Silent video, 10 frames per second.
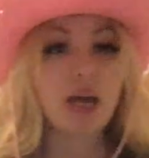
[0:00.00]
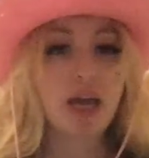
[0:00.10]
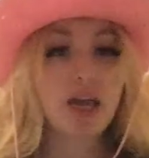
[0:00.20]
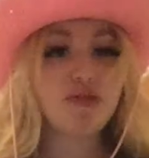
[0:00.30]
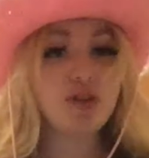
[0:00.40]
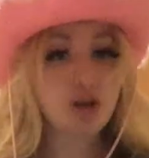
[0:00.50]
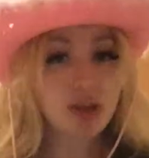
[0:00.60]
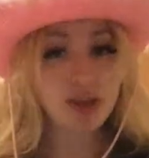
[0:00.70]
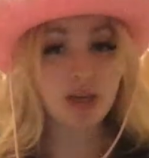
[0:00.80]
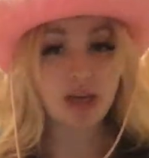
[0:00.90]
if you're
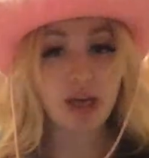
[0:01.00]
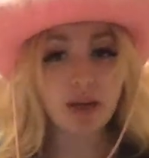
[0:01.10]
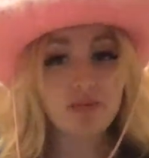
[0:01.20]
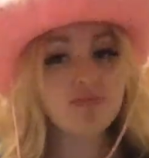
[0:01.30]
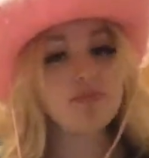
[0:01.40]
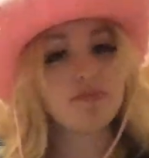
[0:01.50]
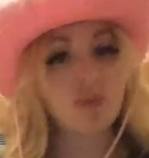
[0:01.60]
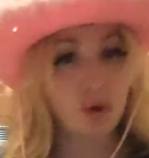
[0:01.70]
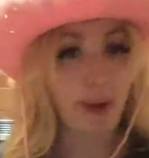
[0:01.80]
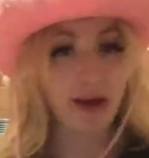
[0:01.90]
thinking,
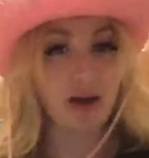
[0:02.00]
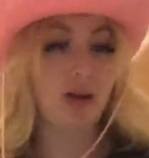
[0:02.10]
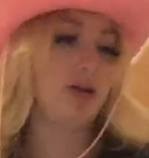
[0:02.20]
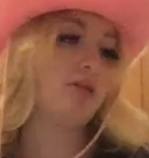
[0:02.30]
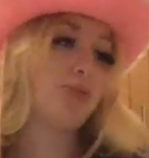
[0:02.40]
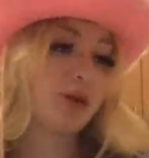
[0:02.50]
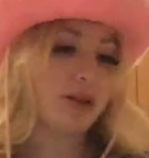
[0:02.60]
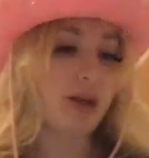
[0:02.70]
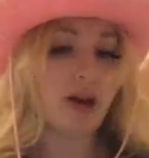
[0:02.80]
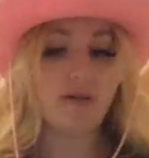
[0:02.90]
Rebecca, are you putting
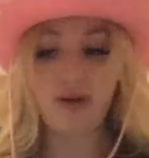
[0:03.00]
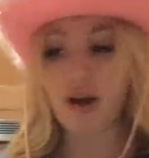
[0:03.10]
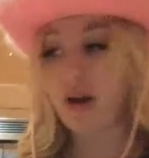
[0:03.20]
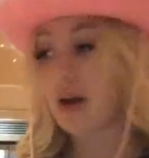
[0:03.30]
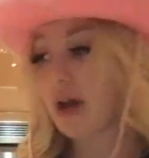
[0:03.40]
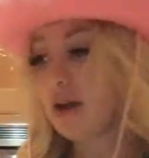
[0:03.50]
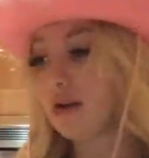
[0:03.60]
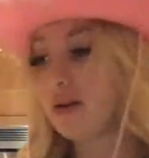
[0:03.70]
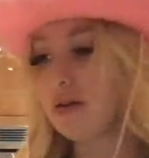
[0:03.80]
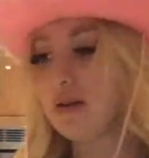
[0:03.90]
the air fryer yet?
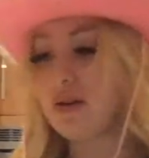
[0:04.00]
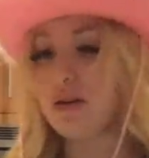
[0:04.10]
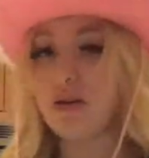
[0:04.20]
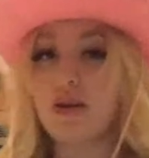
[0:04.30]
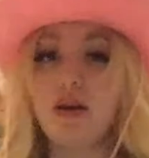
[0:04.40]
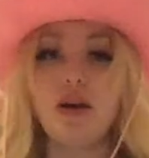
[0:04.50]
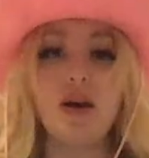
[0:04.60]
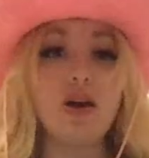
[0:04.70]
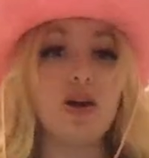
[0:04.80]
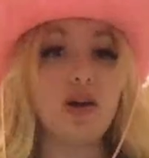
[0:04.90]

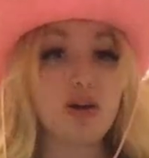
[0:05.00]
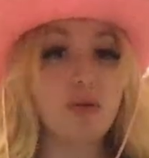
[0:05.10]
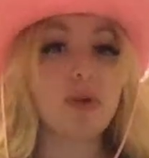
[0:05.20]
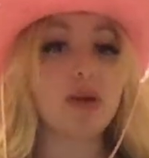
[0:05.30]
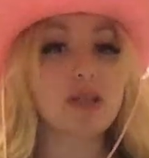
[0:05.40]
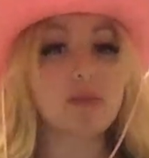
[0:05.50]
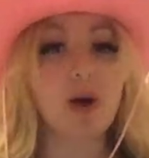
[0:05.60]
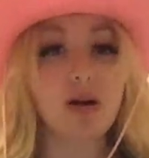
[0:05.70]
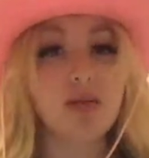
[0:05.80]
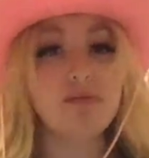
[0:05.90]
You're really
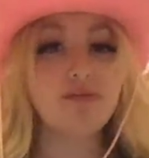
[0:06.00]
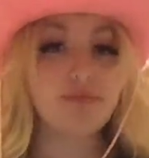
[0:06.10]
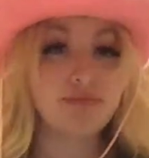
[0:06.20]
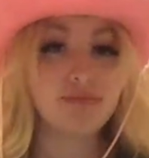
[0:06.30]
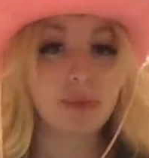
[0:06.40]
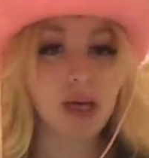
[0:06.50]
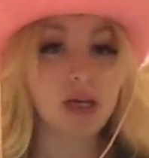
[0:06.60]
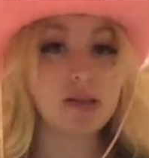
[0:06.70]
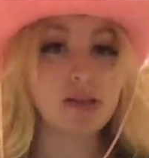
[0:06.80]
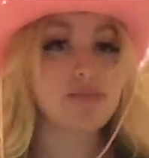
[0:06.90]
smart
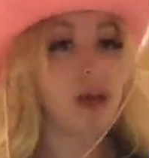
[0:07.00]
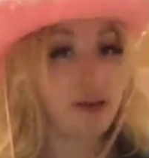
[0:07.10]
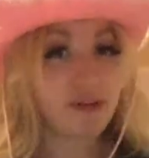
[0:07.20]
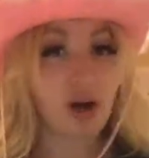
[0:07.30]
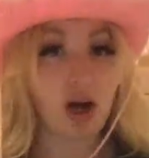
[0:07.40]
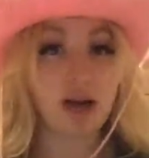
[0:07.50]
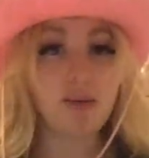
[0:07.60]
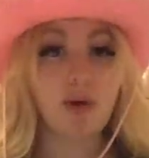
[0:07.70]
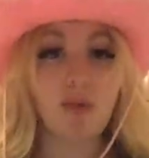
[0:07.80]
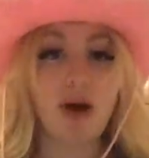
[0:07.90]
because I forgot
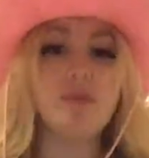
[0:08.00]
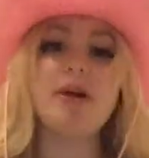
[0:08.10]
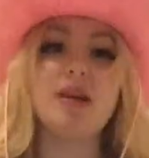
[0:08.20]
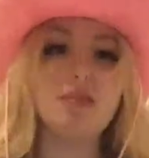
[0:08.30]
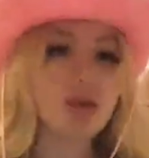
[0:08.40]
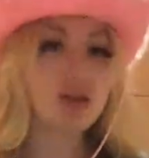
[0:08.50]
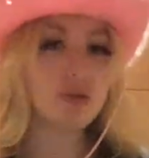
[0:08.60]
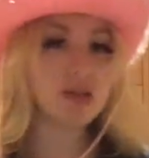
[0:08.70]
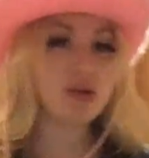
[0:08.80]
number one, but number two, it's